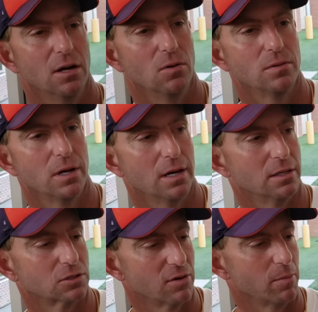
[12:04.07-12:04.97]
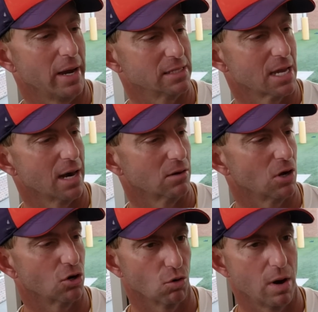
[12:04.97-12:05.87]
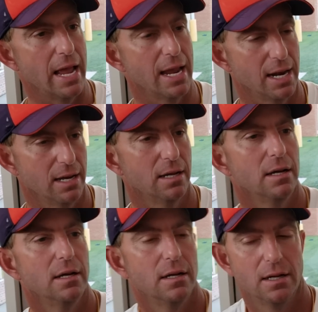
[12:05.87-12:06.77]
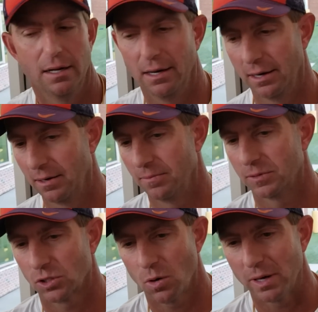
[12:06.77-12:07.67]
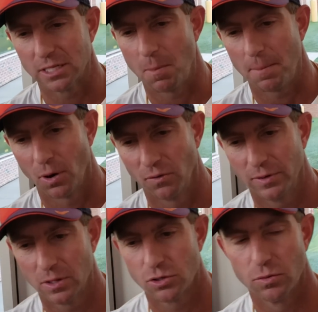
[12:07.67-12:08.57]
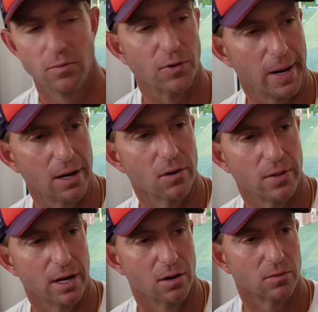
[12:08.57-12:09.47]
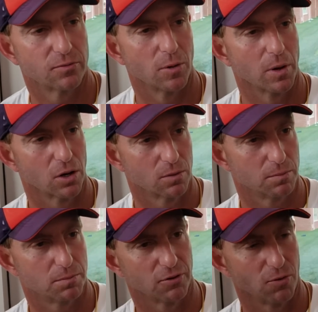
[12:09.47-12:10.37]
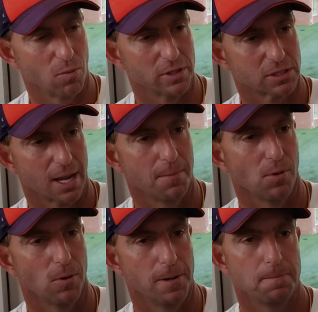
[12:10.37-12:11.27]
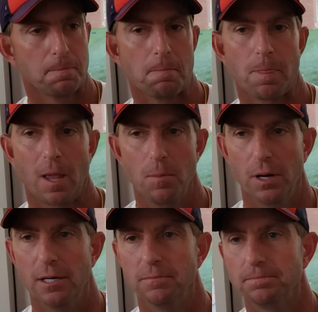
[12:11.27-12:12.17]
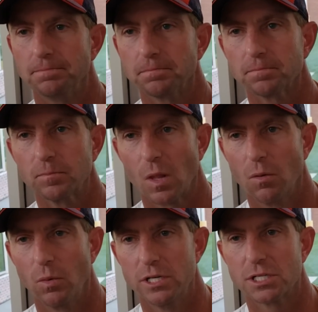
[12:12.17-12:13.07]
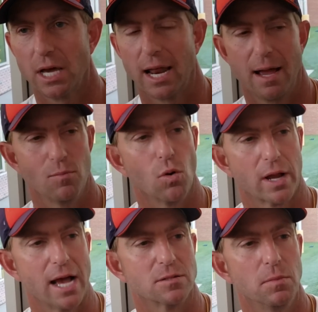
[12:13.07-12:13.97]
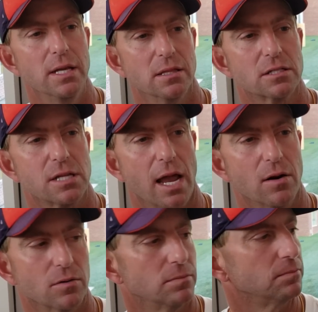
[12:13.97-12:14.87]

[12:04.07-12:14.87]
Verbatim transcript: know, uh, so everybody's got a, a grade. Um, so nobody's gonna be perfect. There's room for error there from a performance standpoint, but you know, we just got to have more guys meeting the standard.